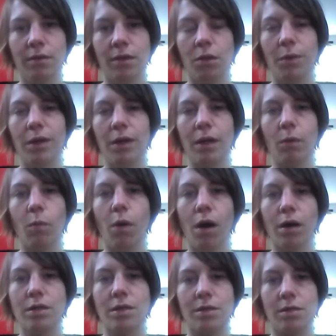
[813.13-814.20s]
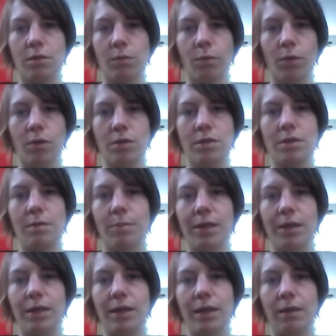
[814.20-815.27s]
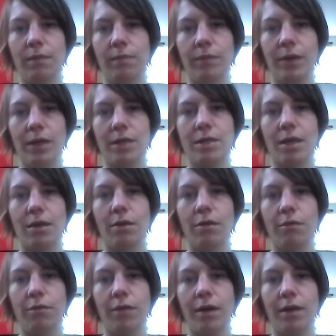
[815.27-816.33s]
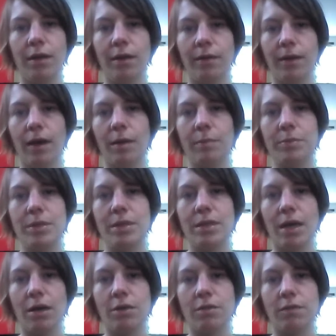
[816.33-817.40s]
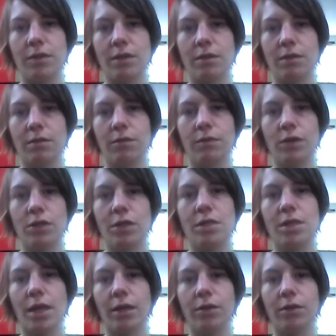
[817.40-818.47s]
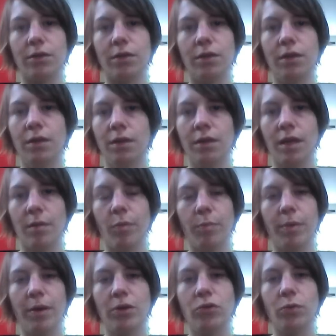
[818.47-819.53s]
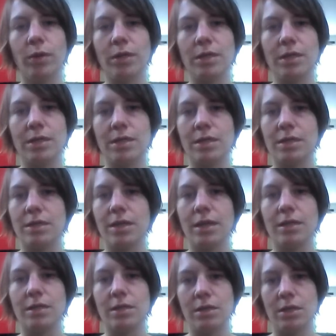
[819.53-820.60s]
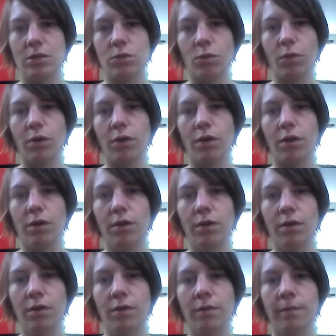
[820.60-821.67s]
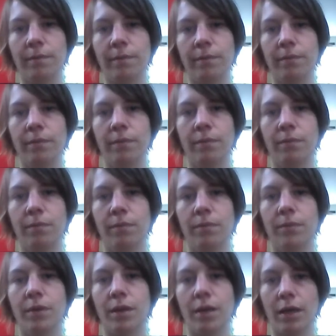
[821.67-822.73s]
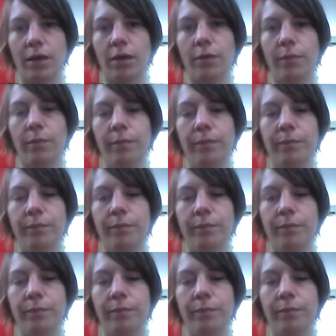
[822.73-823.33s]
in a way that walks us towards stability instead of the ups and downs of the vicious cycle that perpetuates and sustains the disorder. Thank you.